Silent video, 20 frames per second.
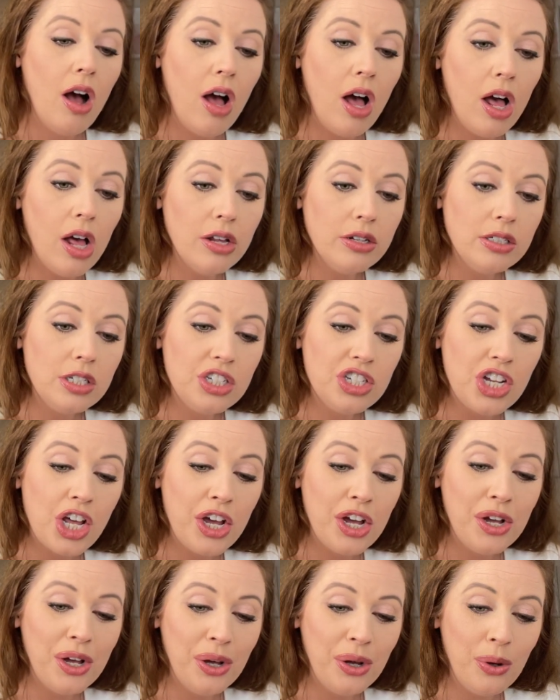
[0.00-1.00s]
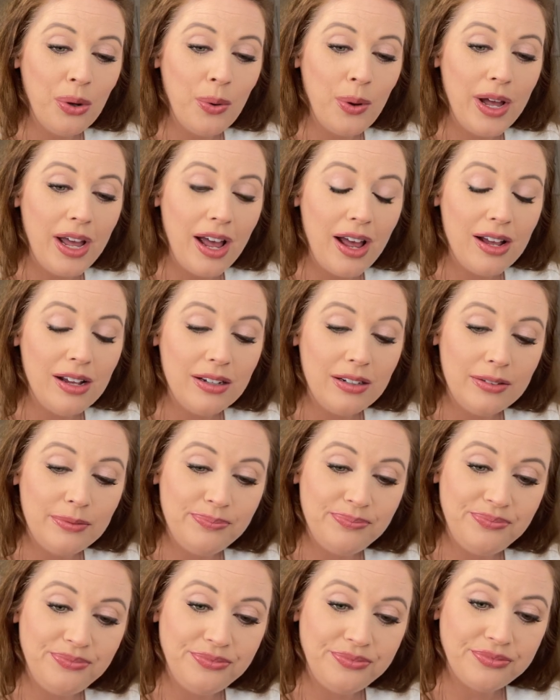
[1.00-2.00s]
Also,
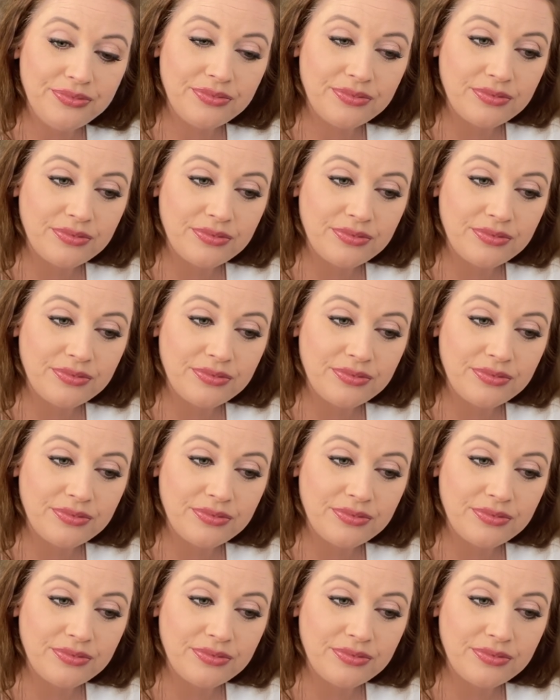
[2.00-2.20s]
um,